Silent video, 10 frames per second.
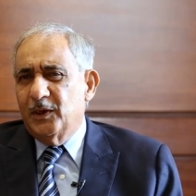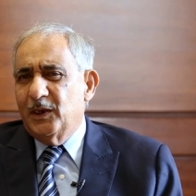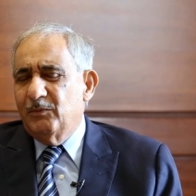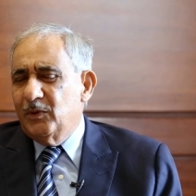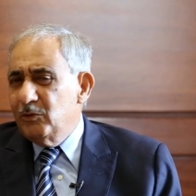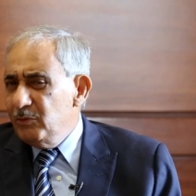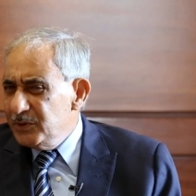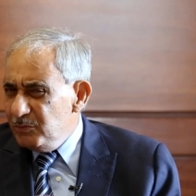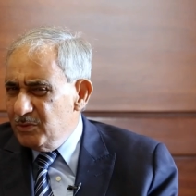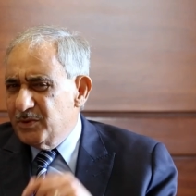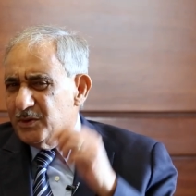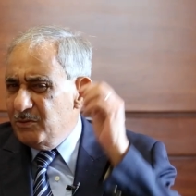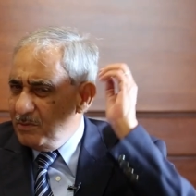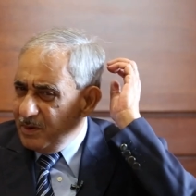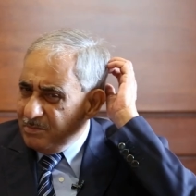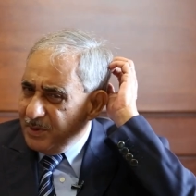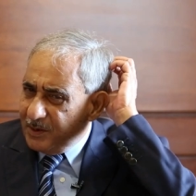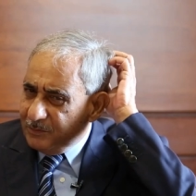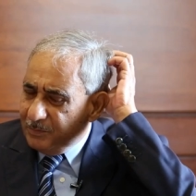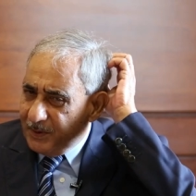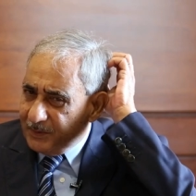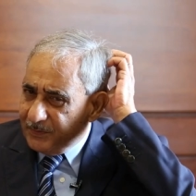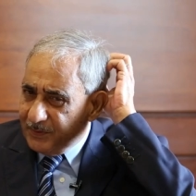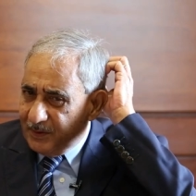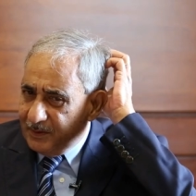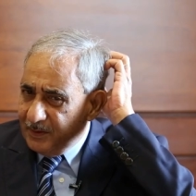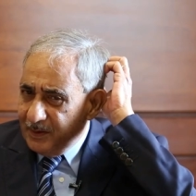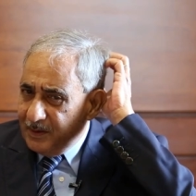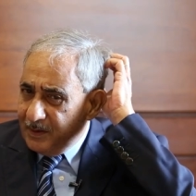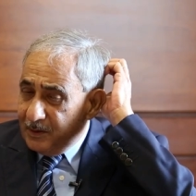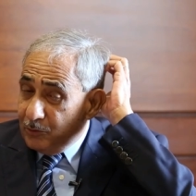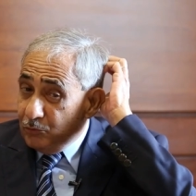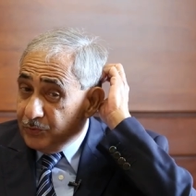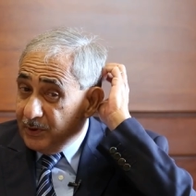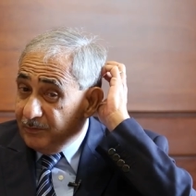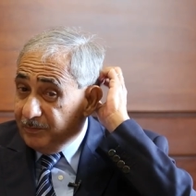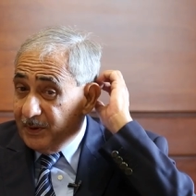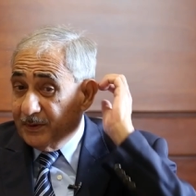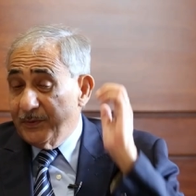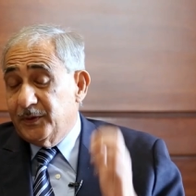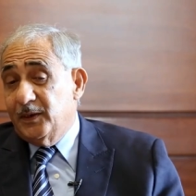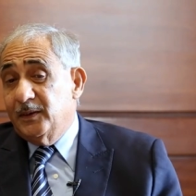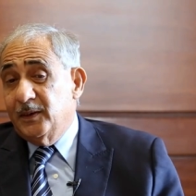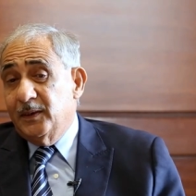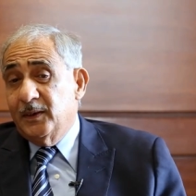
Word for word: And I've always wanted to come back to Pakistan, to serve Pakistan,